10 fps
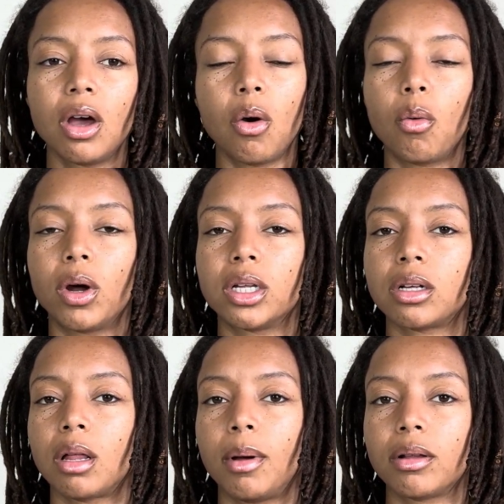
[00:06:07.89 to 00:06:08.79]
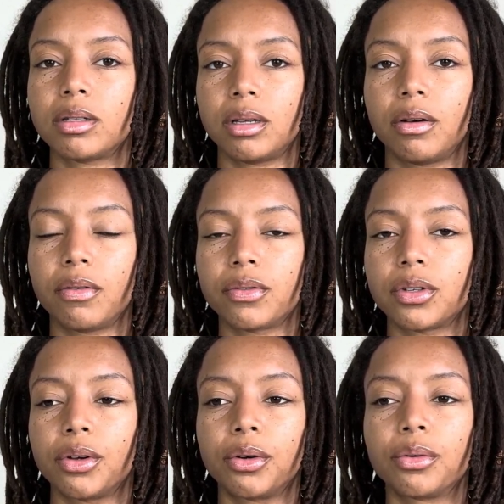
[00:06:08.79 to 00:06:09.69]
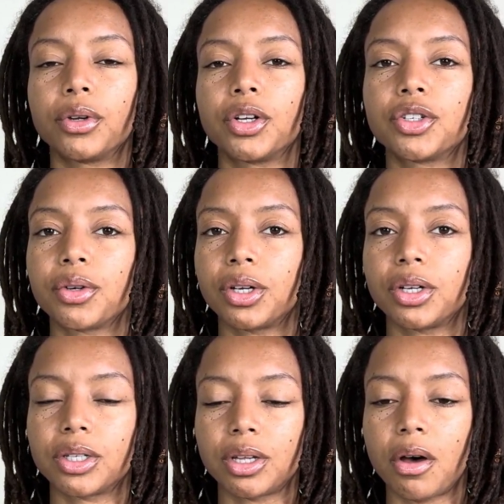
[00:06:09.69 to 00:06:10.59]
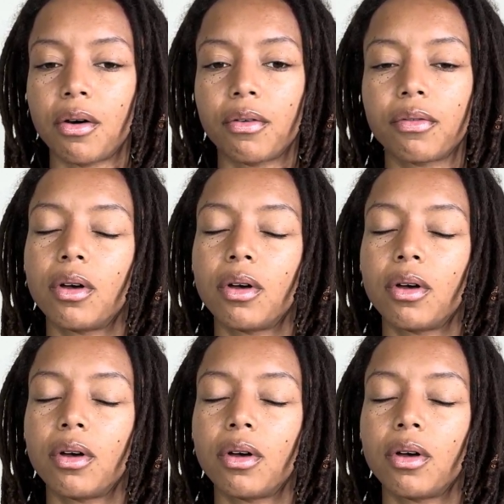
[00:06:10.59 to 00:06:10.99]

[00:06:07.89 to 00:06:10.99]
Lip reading: 1 is all about self. So nurturing yourself.